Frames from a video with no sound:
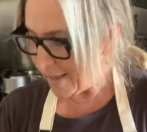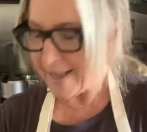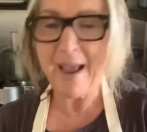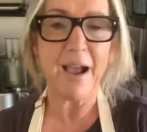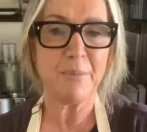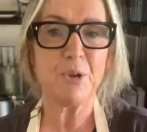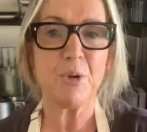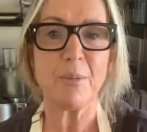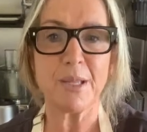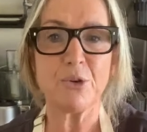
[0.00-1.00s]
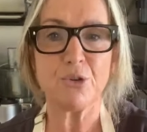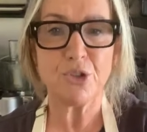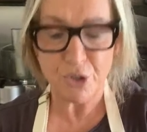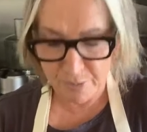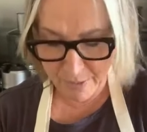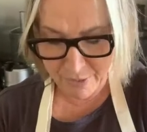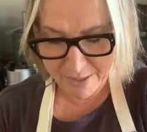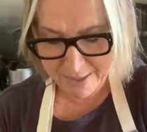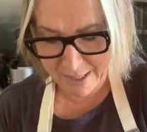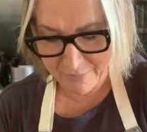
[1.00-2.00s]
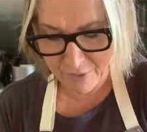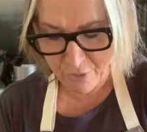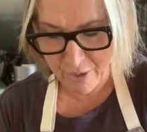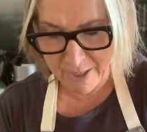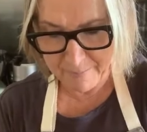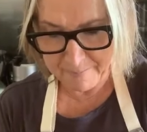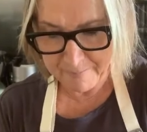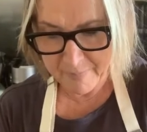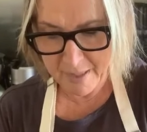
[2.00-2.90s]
You probably could use milk instead of the cream.